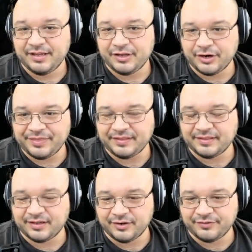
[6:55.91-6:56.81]
you know, I think the
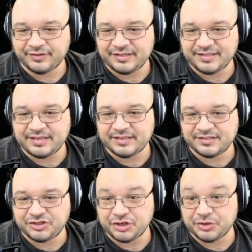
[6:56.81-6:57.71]
current release date
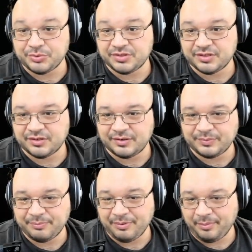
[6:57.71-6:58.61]
is June, so
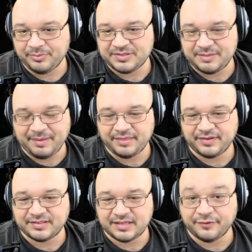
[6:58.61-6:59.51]
we probably won't see Path of
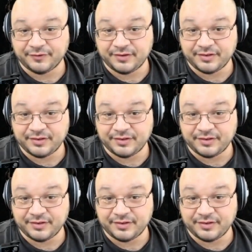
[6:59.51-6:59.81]
Exile for another